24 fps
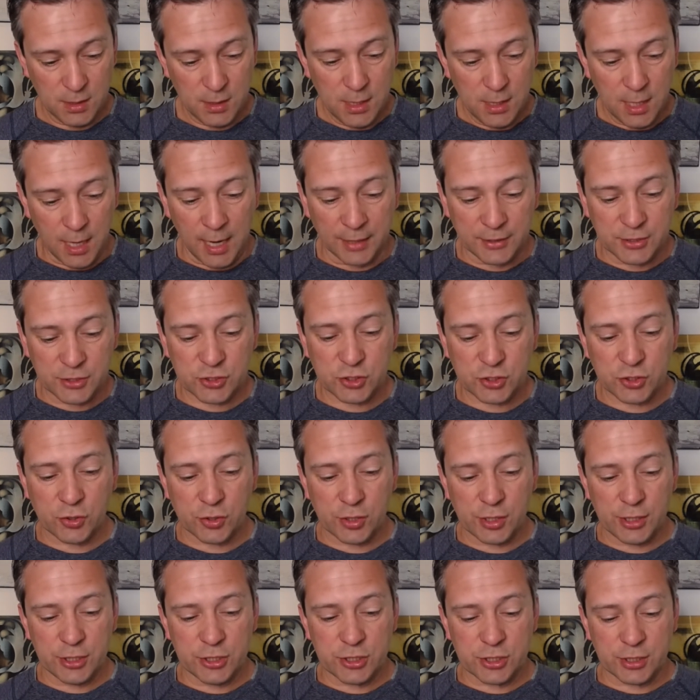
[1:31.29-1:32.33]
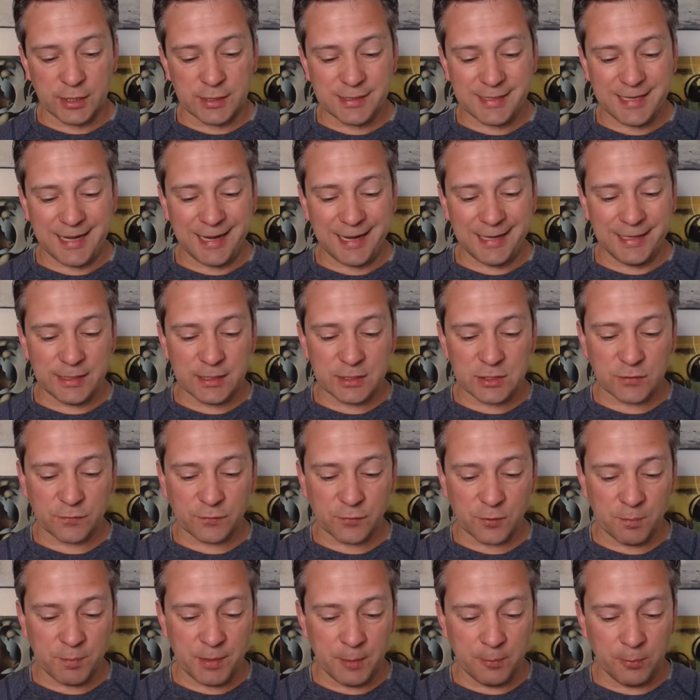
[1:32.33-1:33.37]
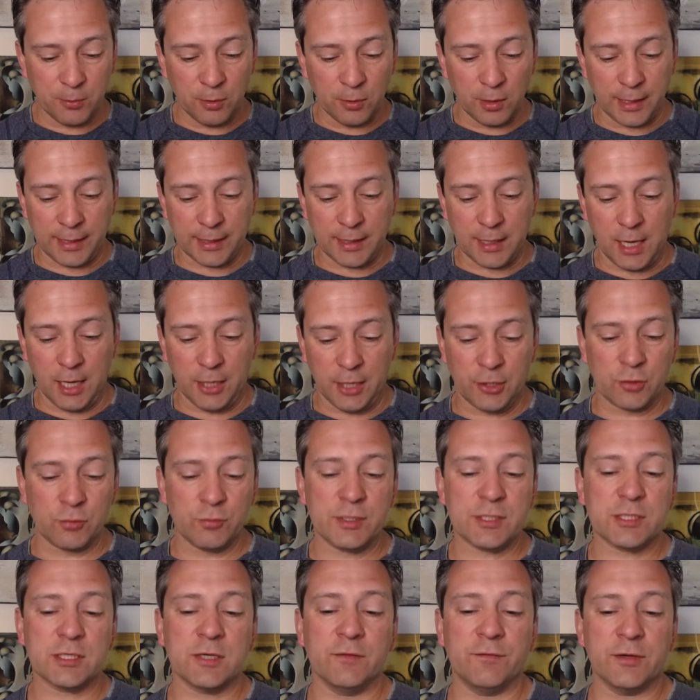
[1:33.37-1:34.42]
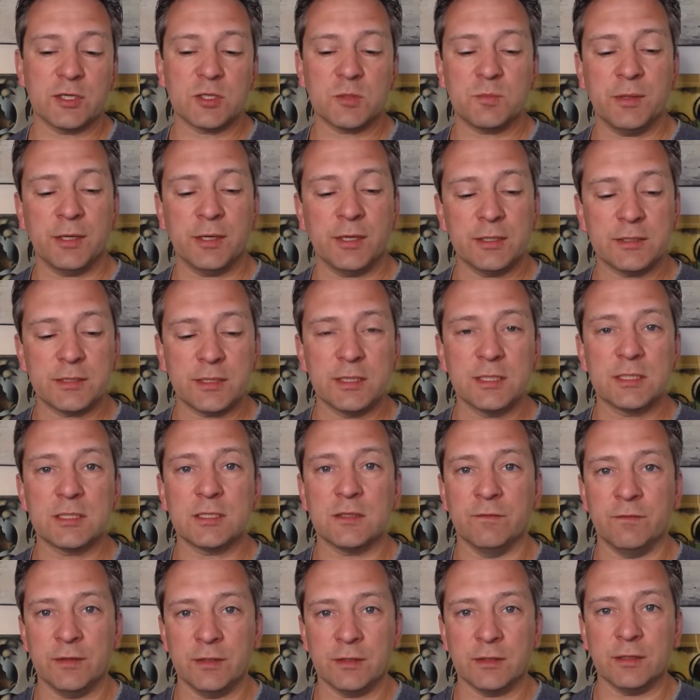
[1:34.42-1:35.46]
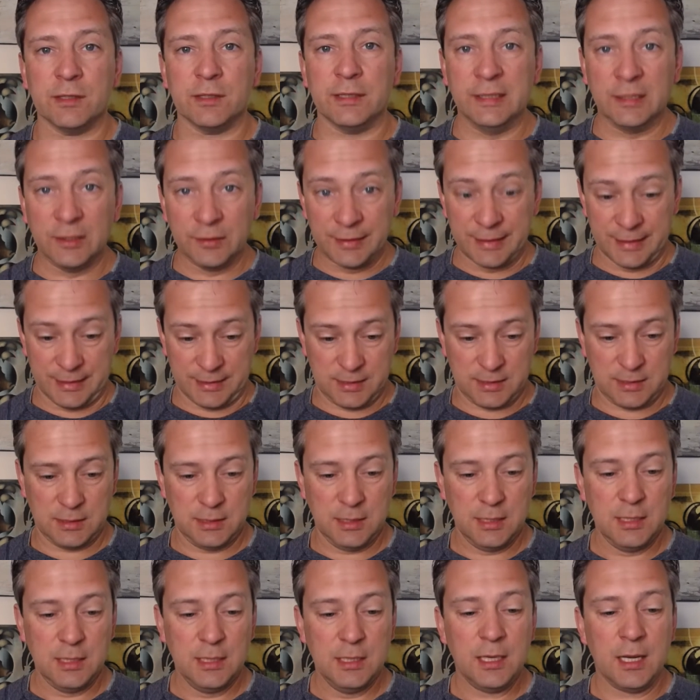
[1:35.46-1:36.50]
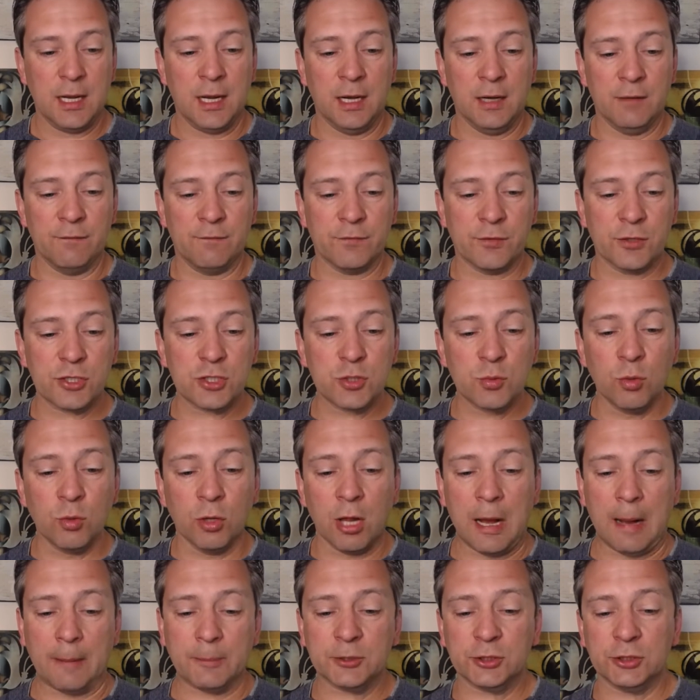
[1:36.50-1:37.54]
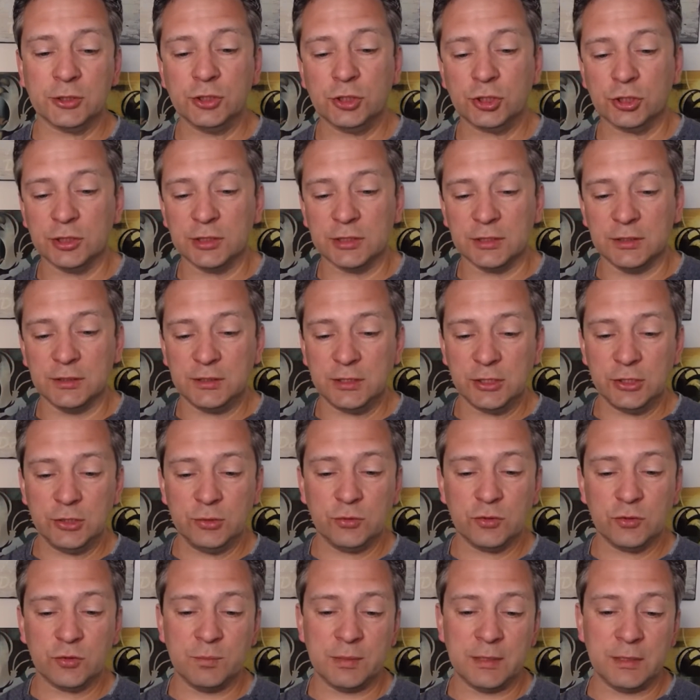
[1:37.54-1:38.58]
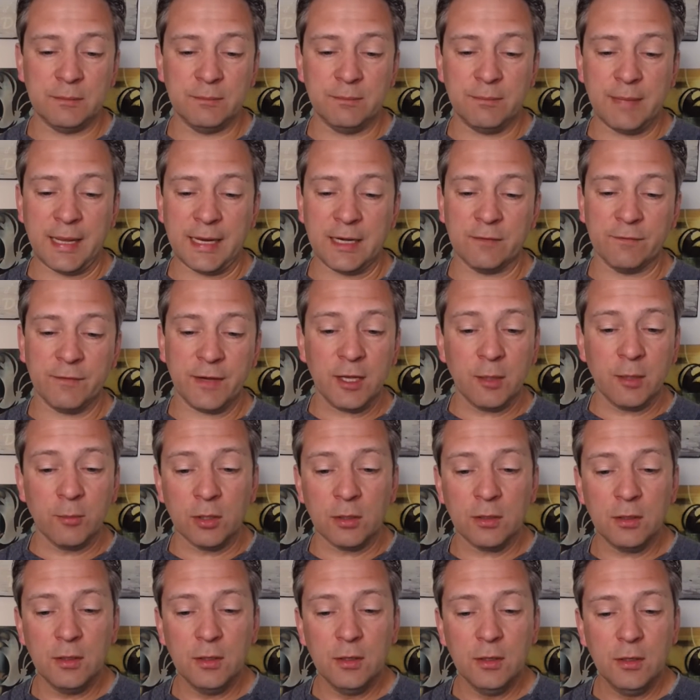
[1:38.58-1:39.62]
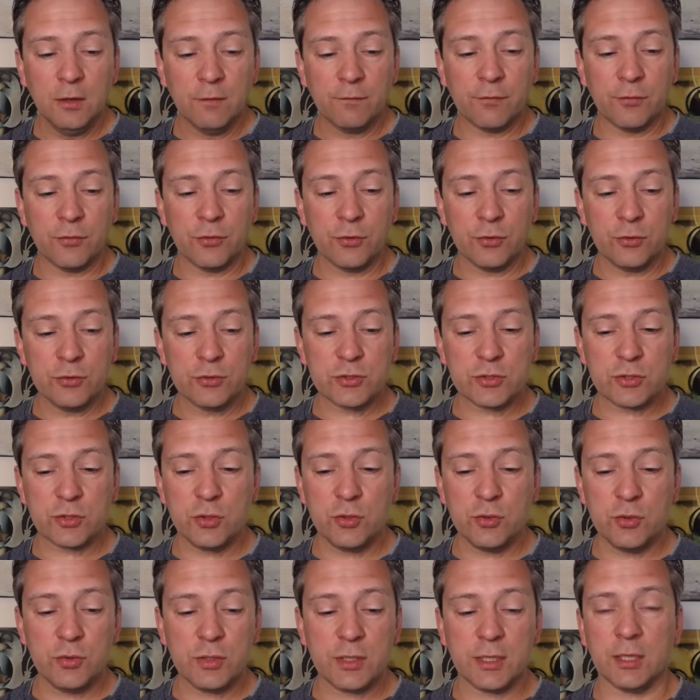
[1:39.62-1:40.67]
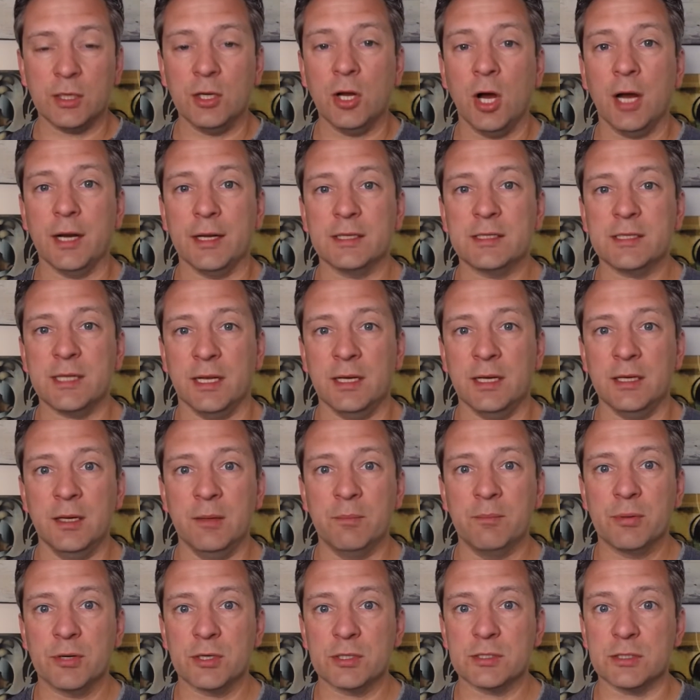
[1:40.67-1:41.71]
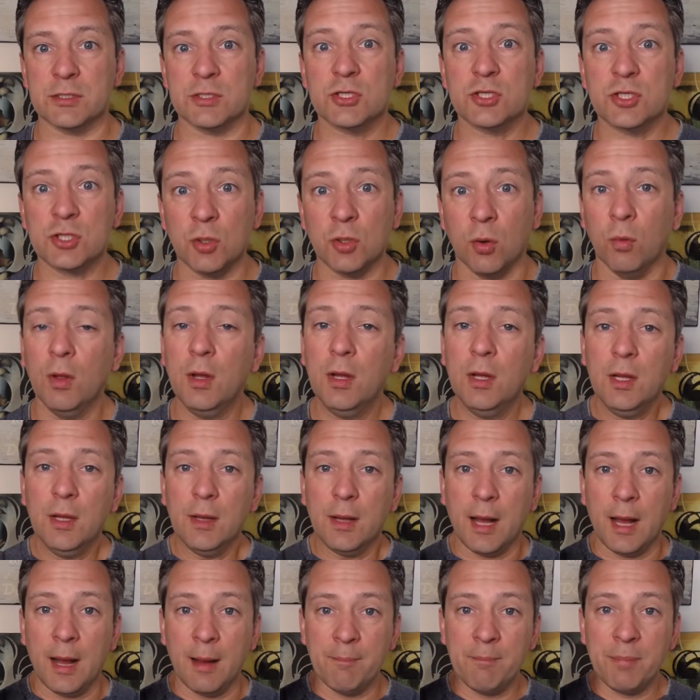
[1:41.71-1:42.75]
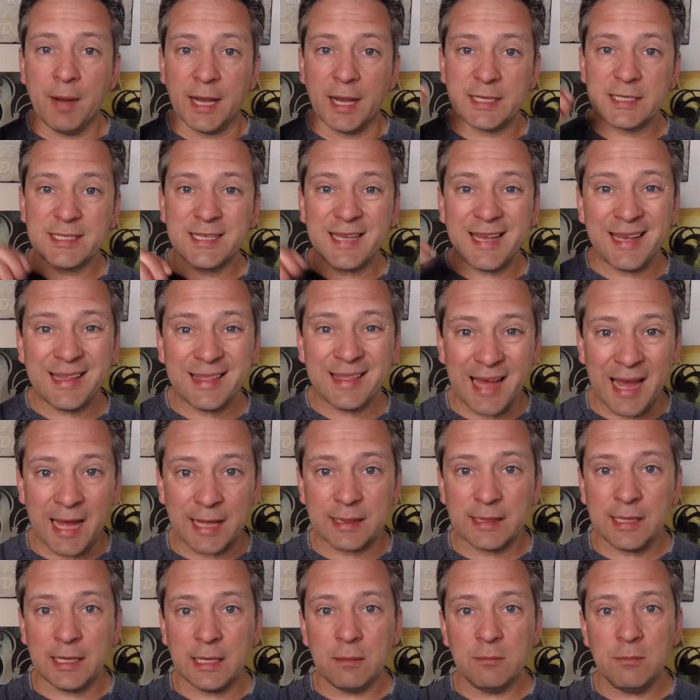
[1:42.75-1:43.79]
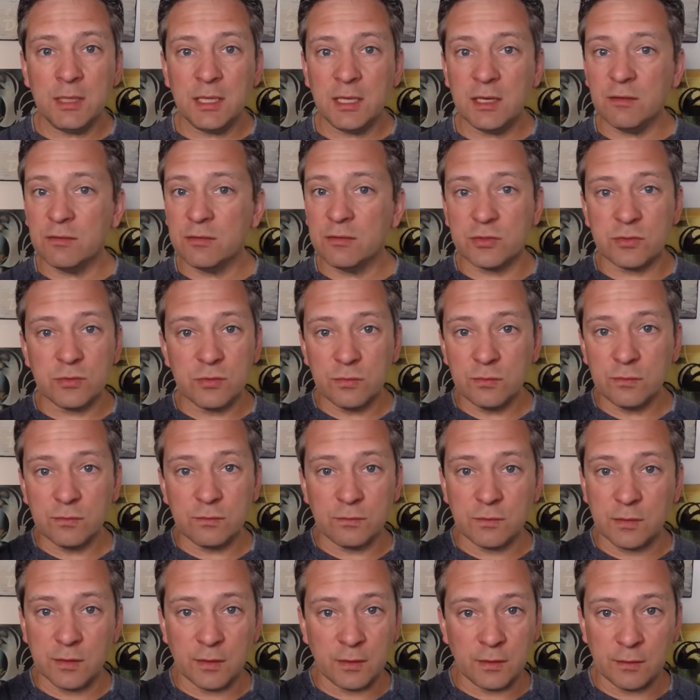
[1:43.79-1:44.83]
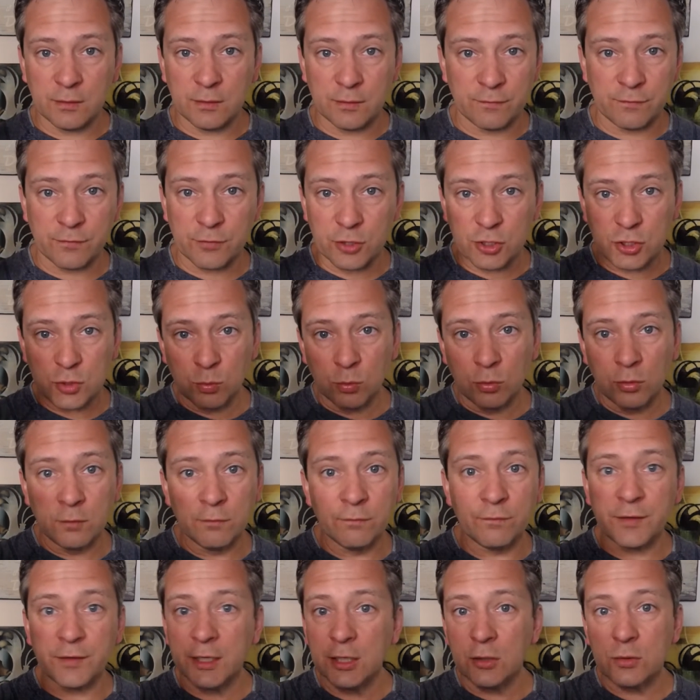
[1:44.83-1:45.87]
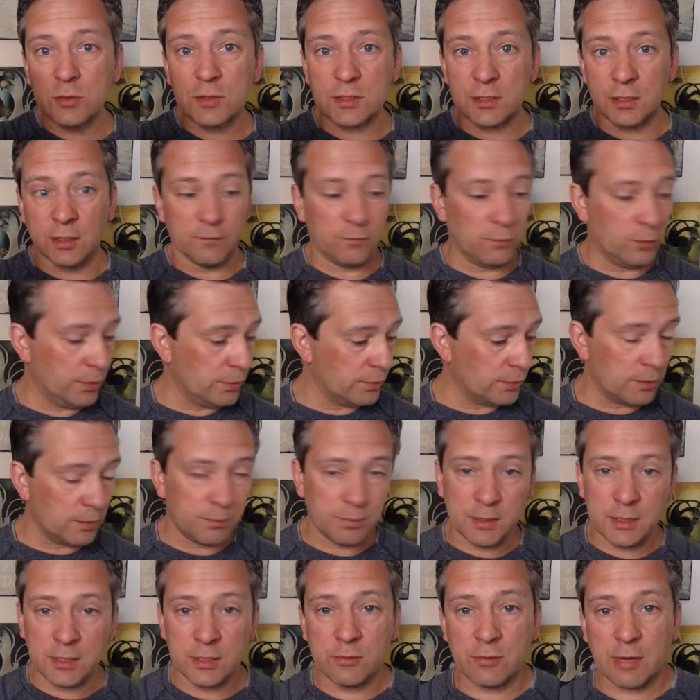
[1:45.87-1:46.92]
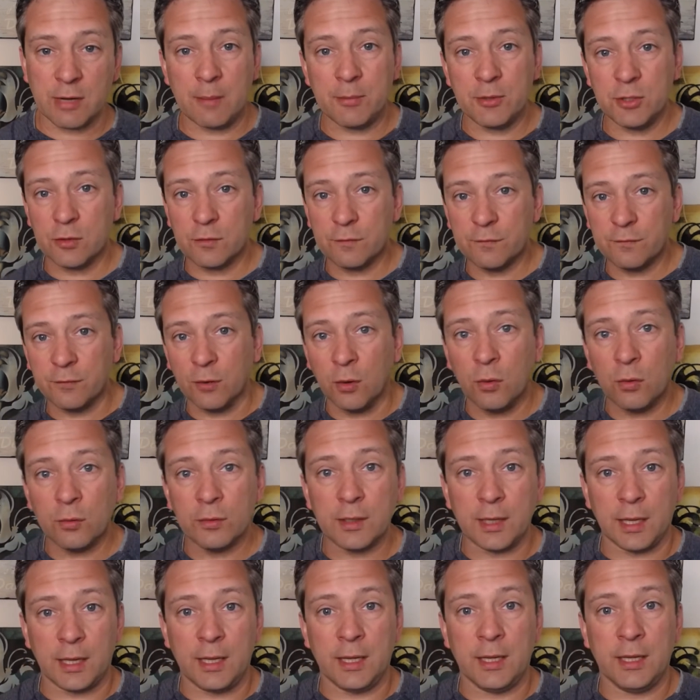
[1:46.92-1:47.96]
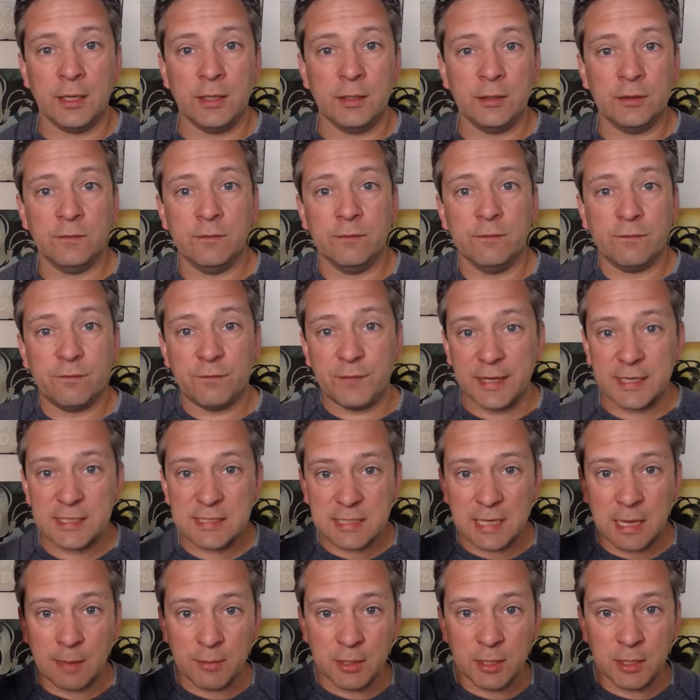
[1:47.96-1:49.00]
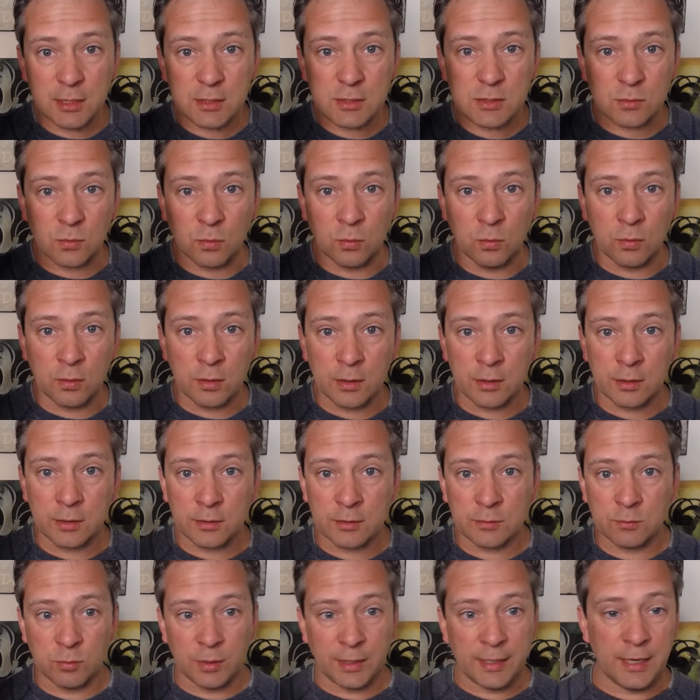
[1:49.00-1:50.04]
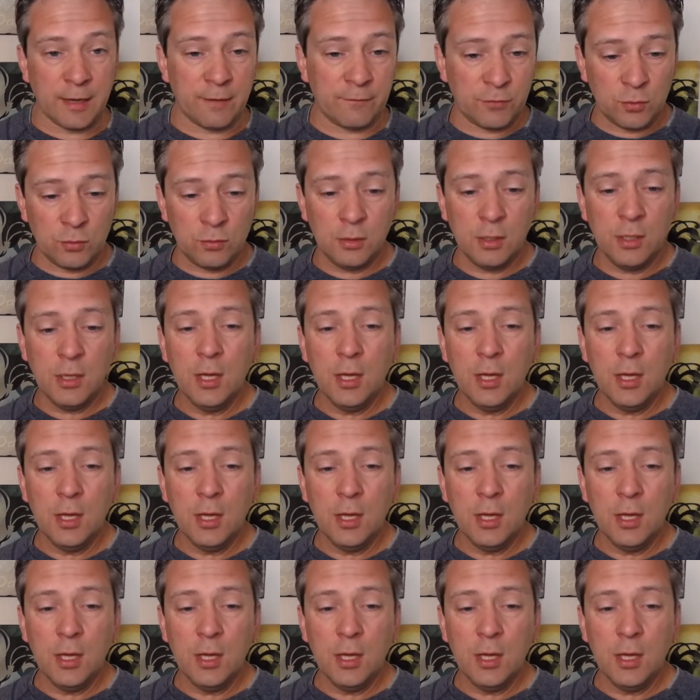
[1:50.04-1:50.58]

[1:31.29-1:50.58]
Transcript: Uh, discourage attendance for people at higher risk of experiencing severe illness. Uh, virtual options should continue to be made available for those who cannot attend in person. So uh, by saying that, they mean do the, the virtual video stuff, whether it be grabbing your phone and FaceTiming it or what have you,